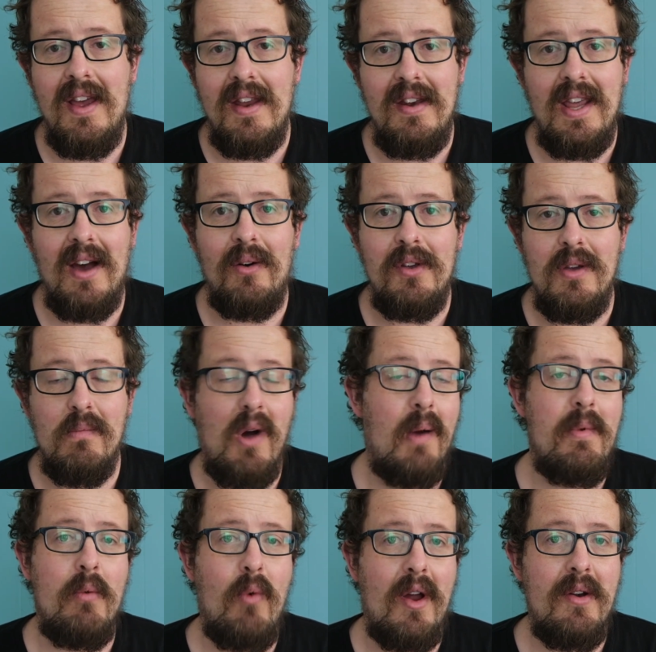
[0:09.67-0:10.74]
Now you might
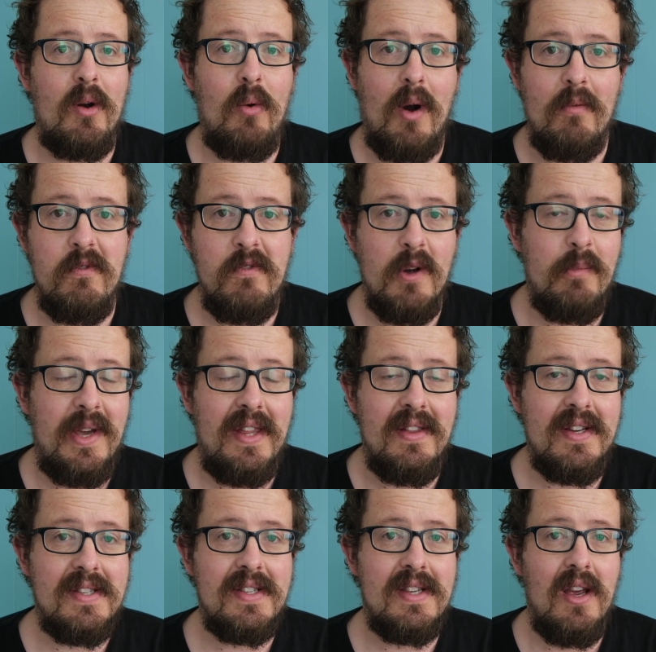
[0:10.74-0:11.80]
be wondering where I'm filming
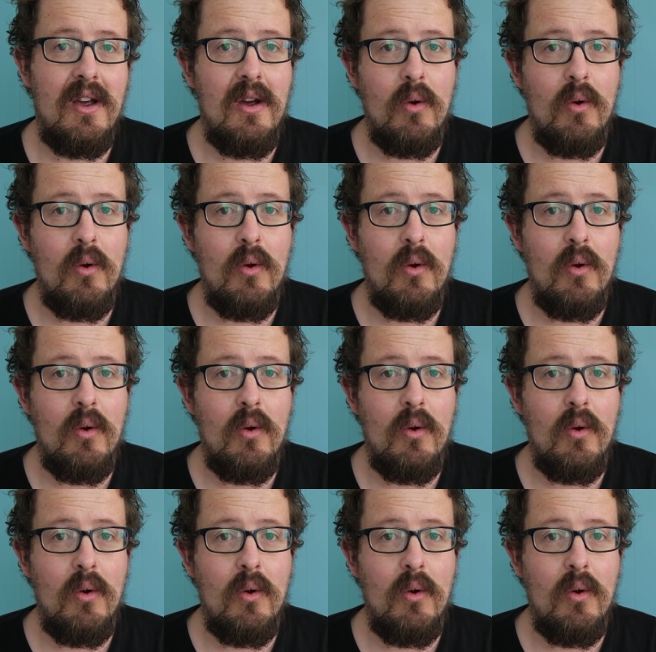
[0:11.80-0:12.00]
this.